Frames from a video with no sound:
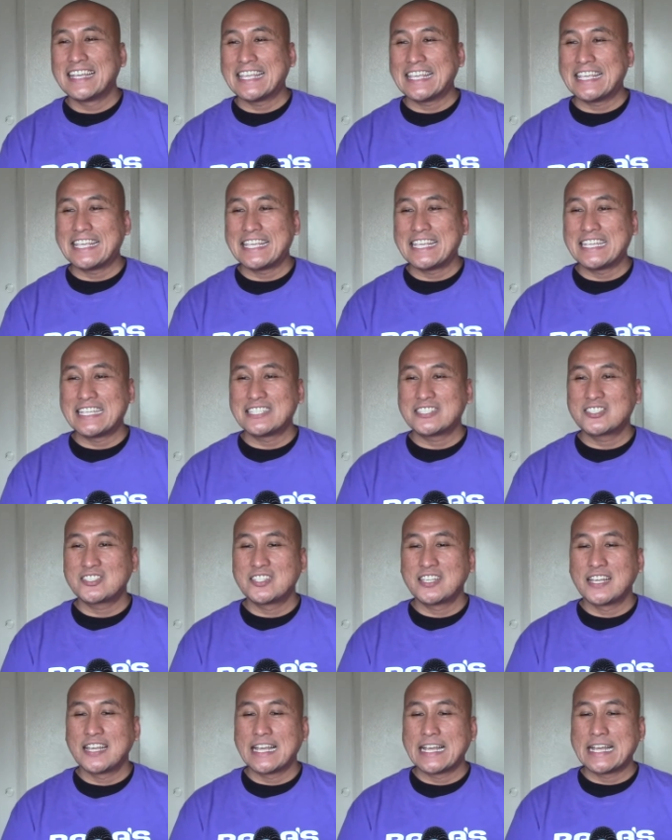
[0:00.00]

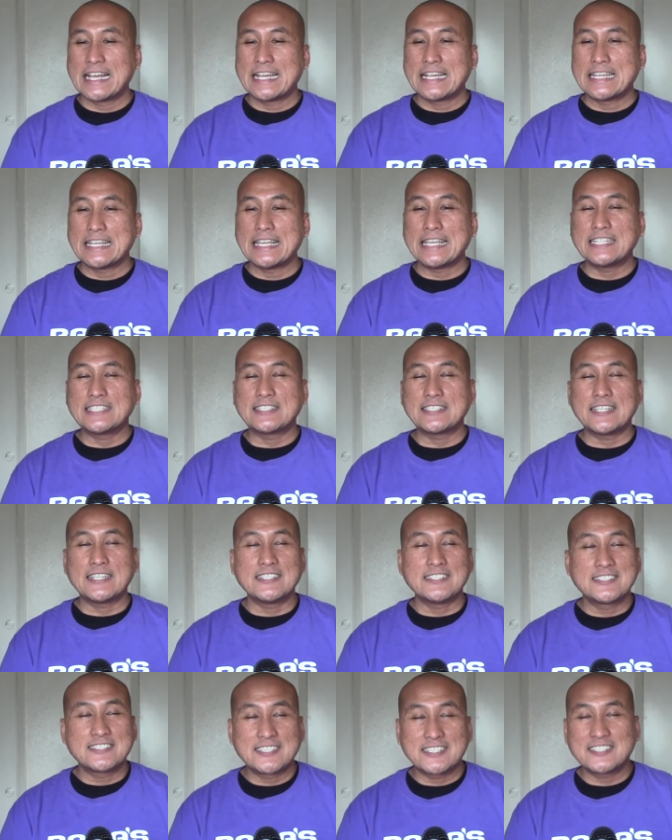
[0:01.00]
is his
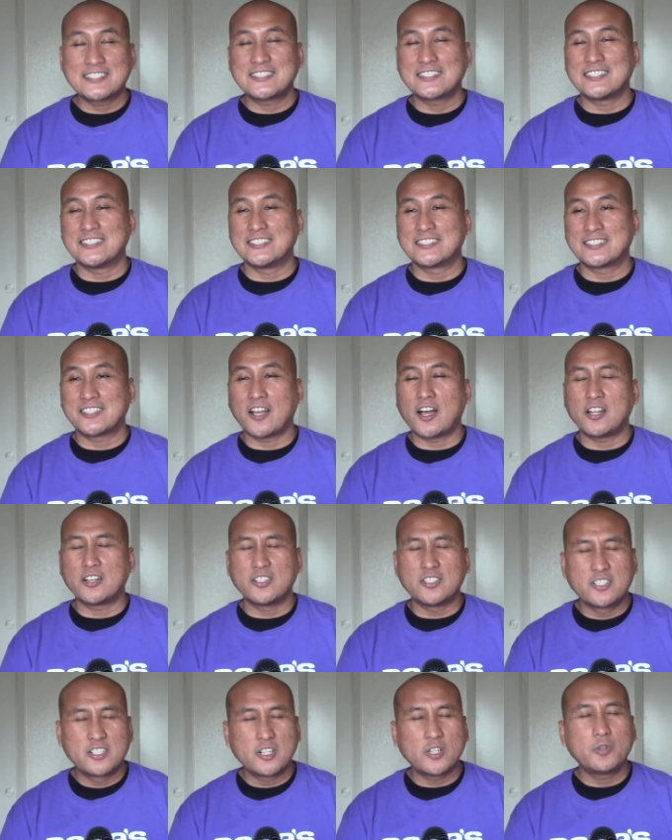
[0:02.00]
insistence
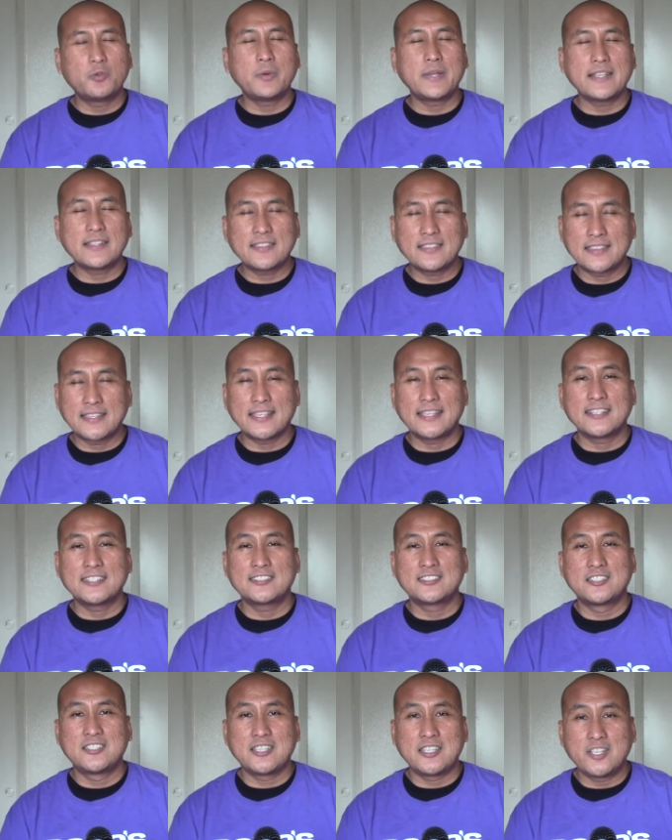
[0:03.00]
on doing
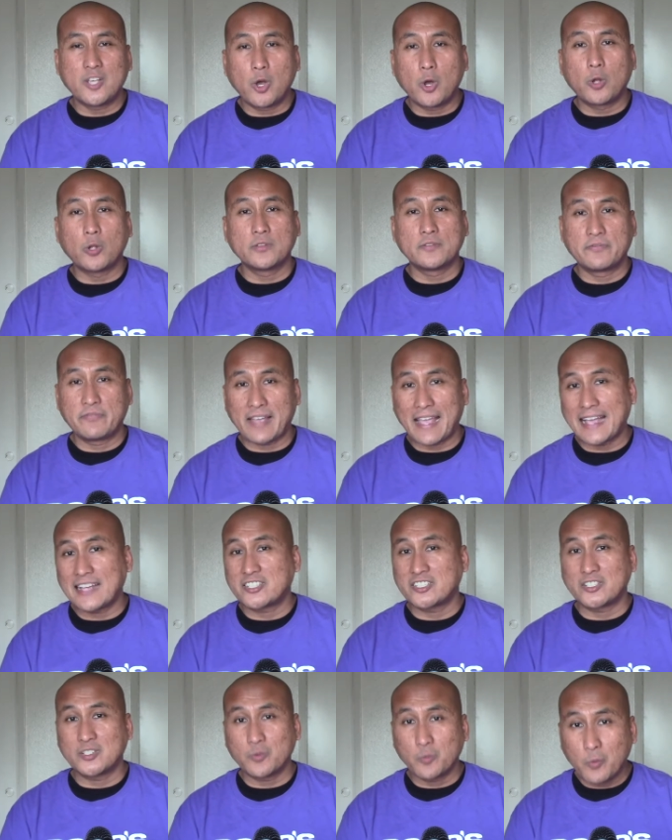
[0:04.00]
things the
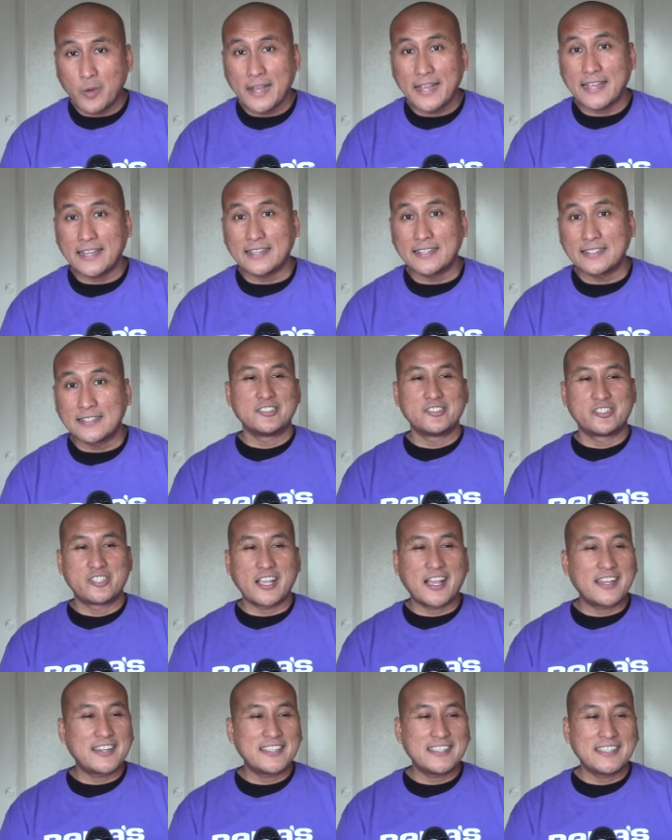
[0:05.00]
old-fashioned way.
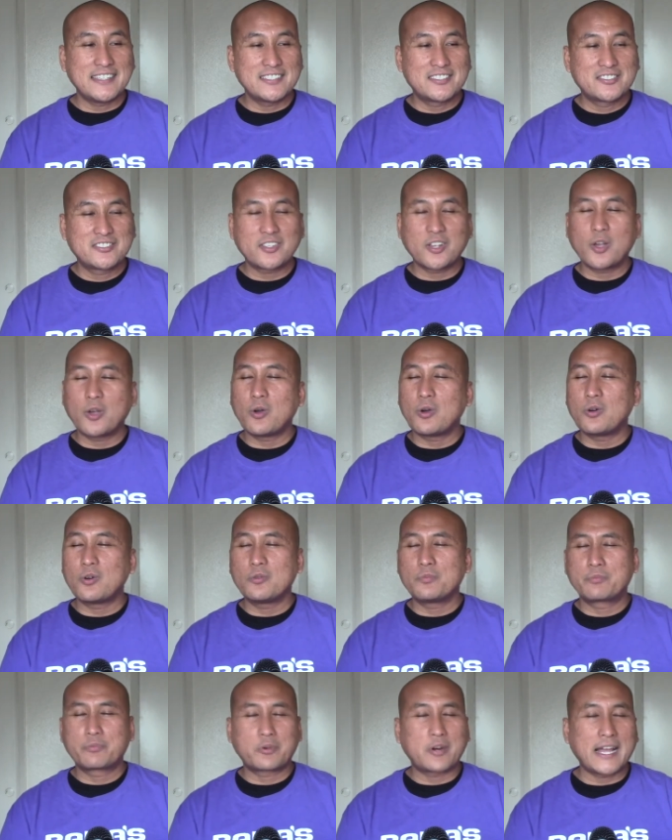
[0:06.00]
Johnny is
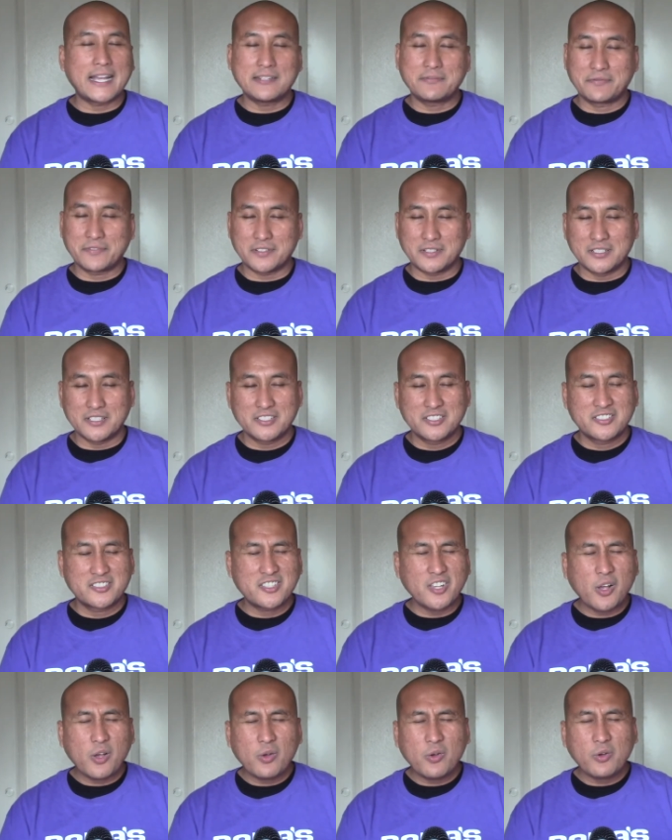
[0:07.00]
so prideful,
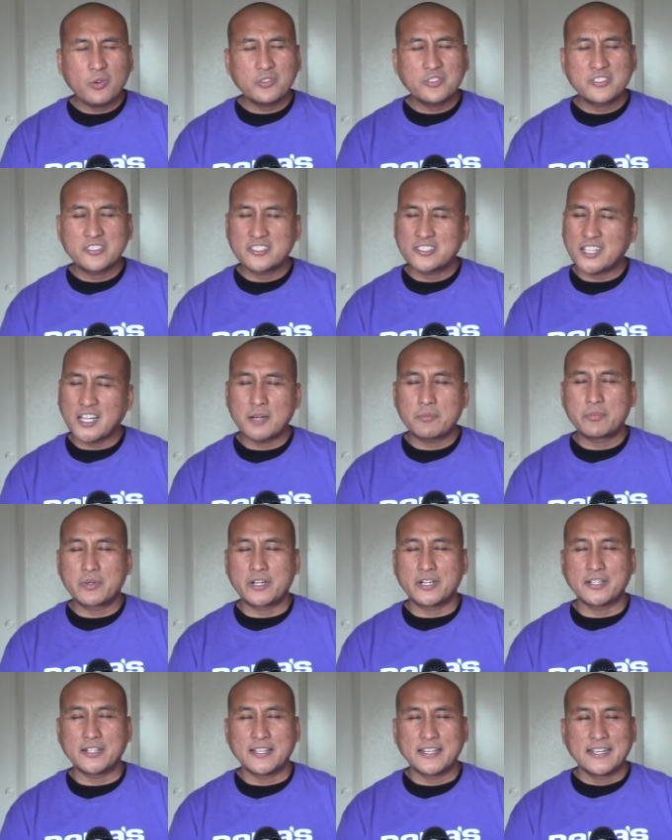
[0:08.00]
so
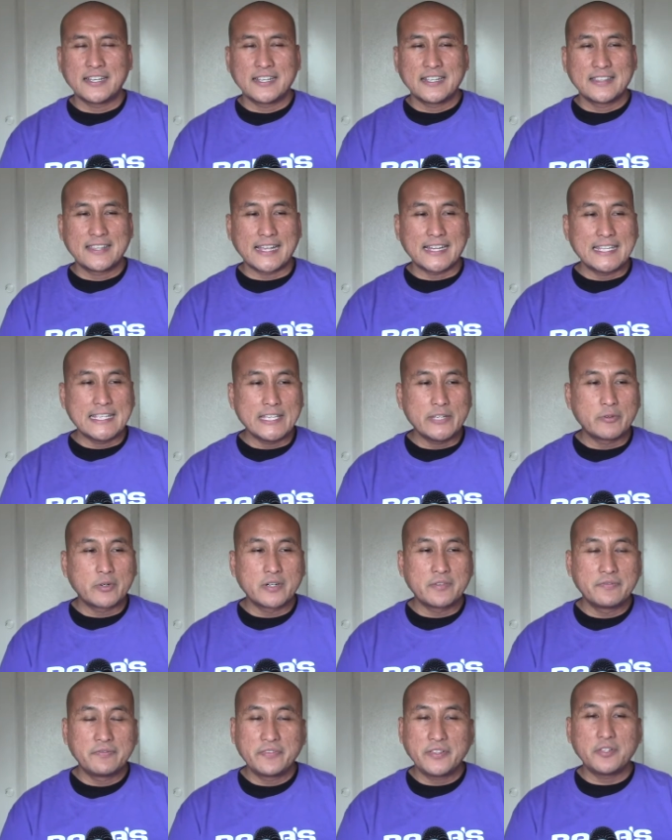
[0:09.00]
stubborn, that he
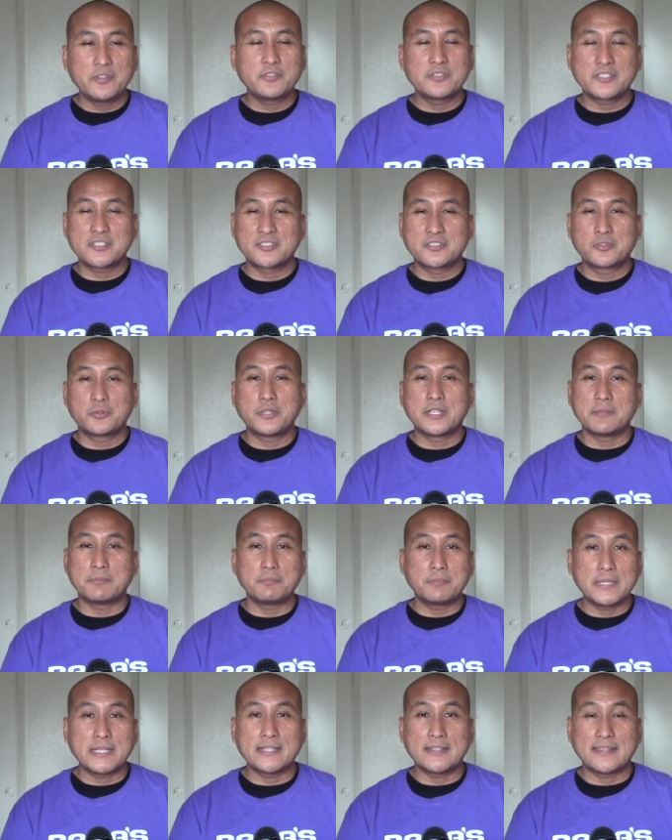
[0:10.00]
refuses to
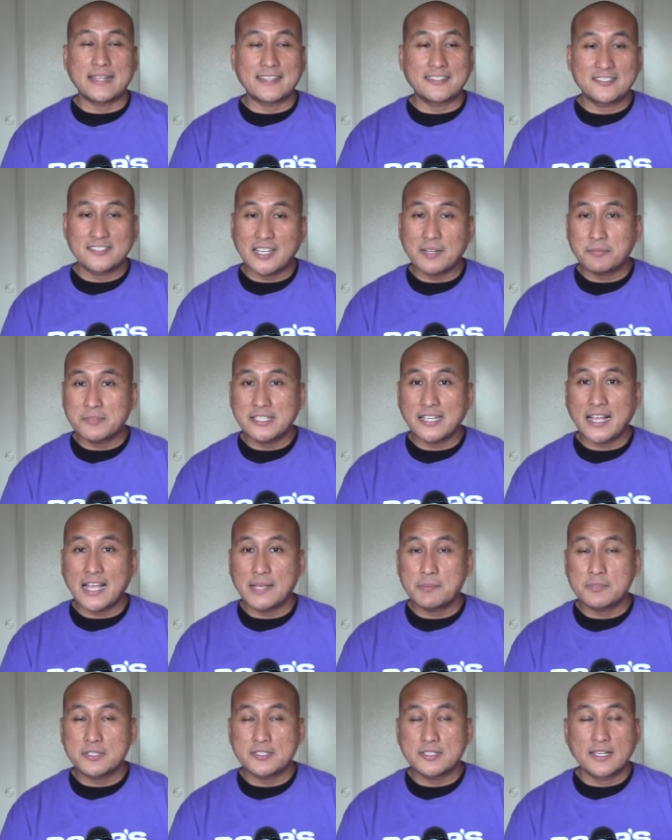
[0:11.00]
admit that
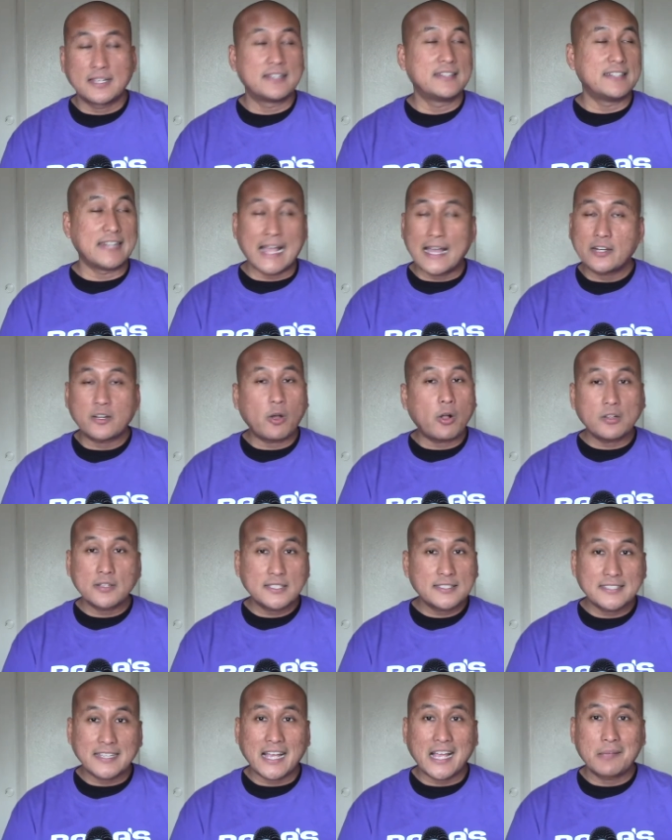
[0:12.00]
sometimes, not all
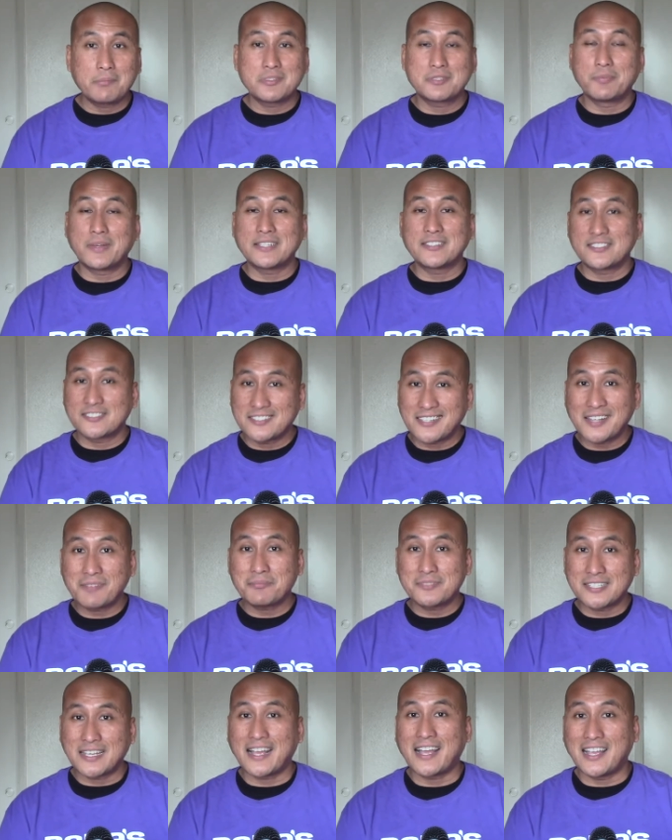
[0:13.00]
the times, but
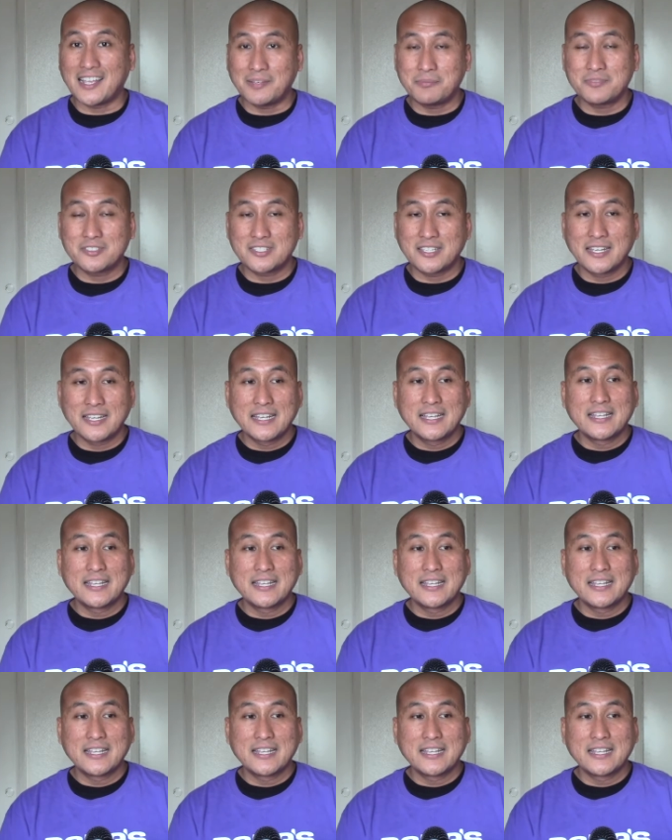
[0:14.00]
sometimes,